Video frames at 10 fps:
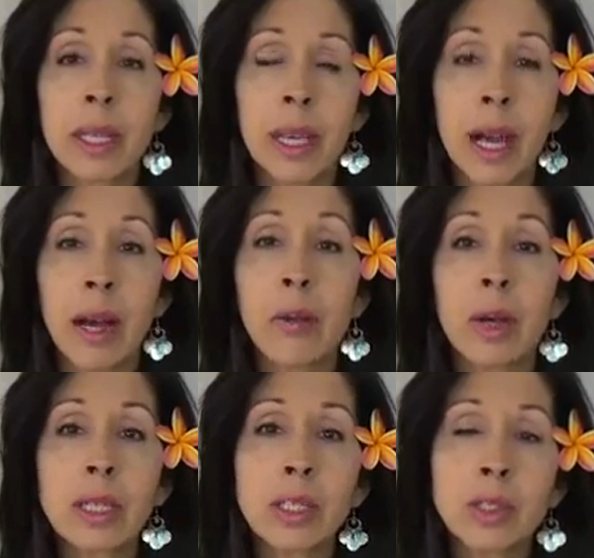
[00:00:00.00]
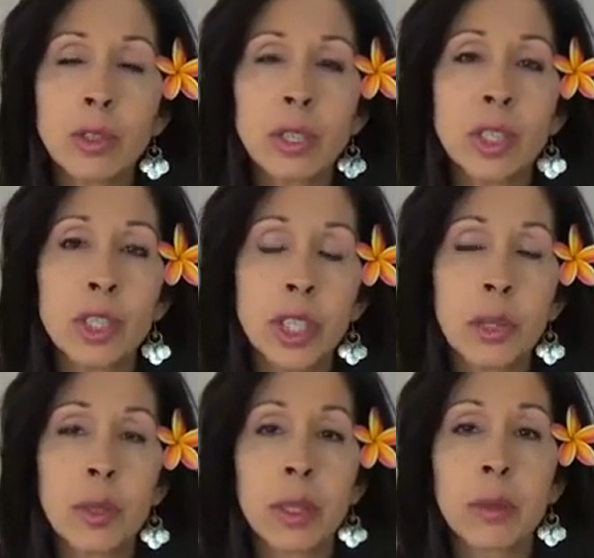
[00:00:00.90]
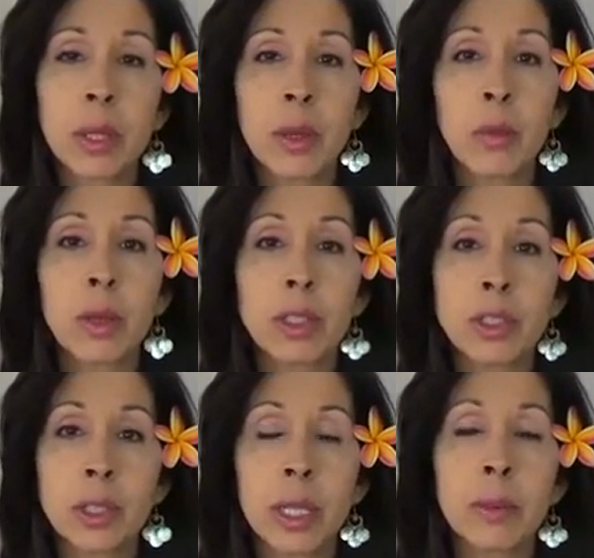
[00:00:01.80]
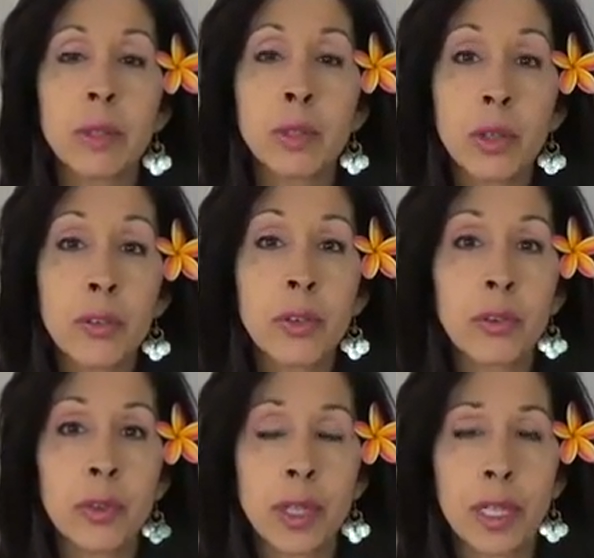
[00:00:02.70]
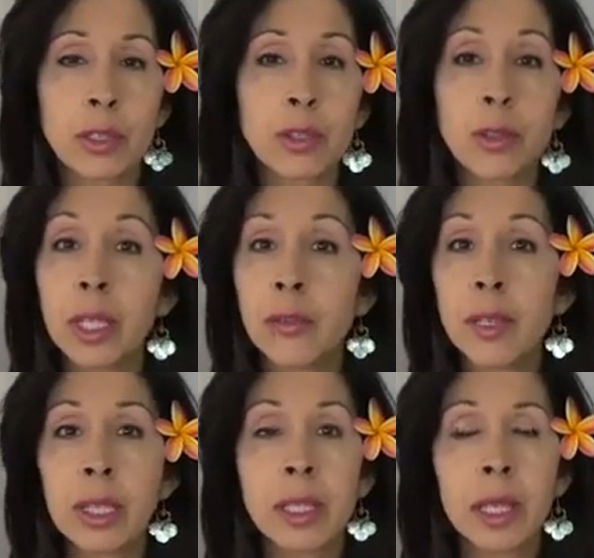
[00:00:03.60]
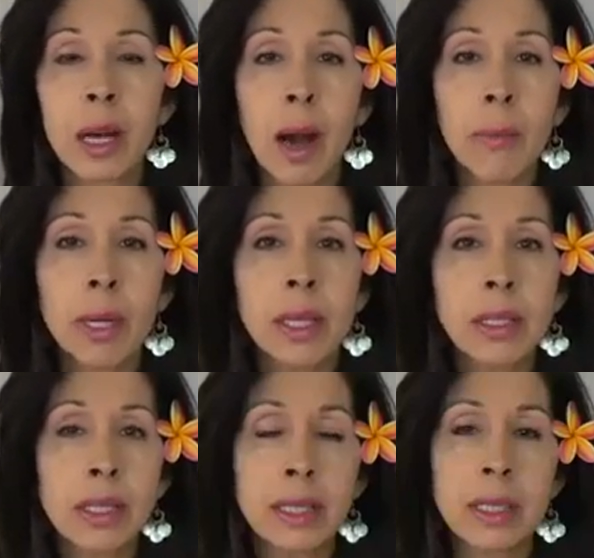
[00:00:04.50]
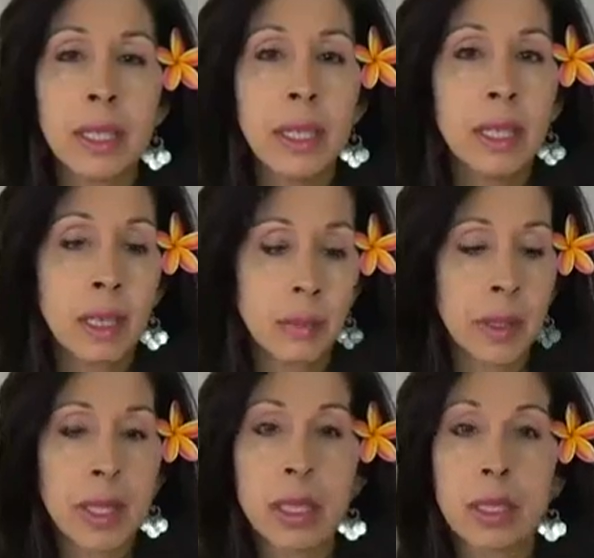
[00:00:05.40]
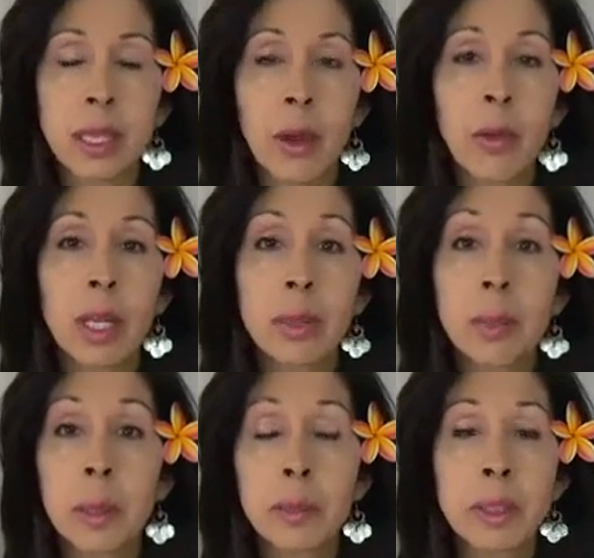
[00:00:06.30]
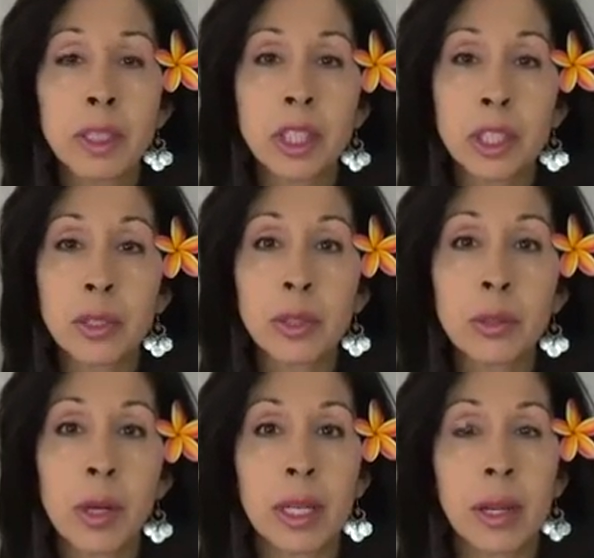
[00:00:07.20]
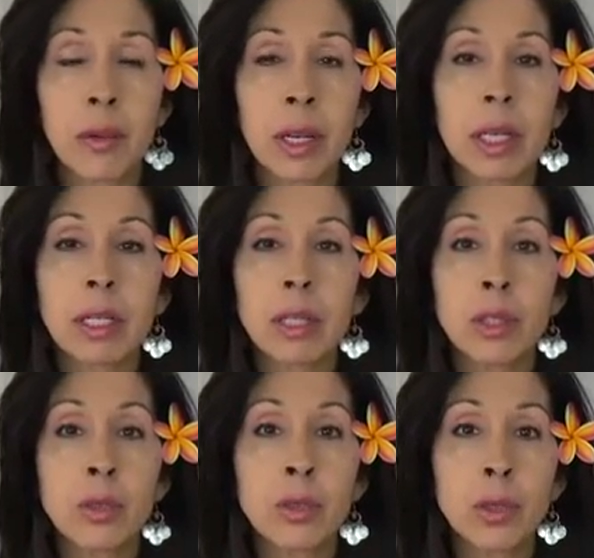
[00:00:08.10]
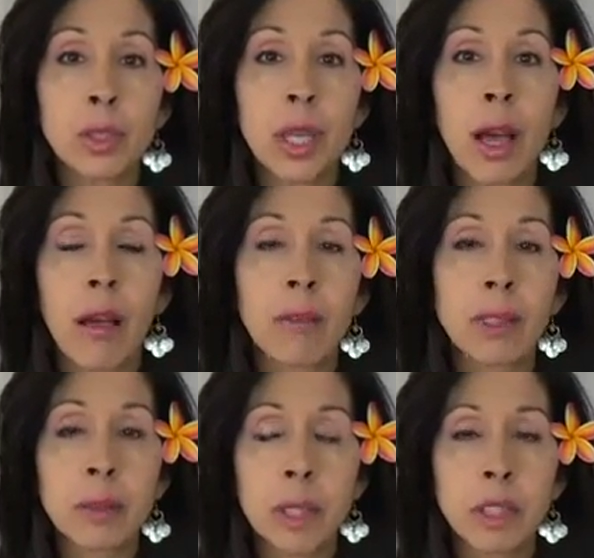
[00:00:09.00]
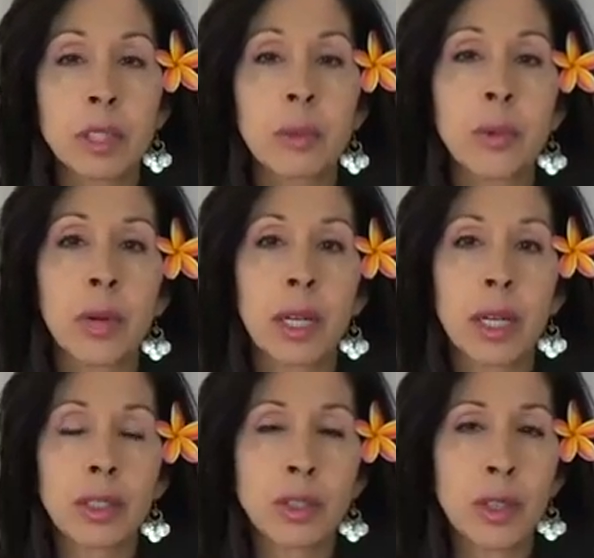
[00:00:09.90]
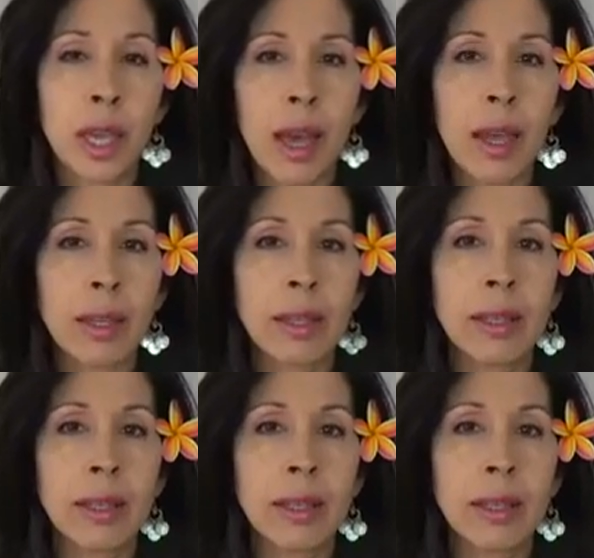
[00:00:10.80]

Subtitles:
I want you to share with me what dream you're fulfilling too. Leave it in the comments, because I want to be able to cheer you on. I want you to have as much support as you can.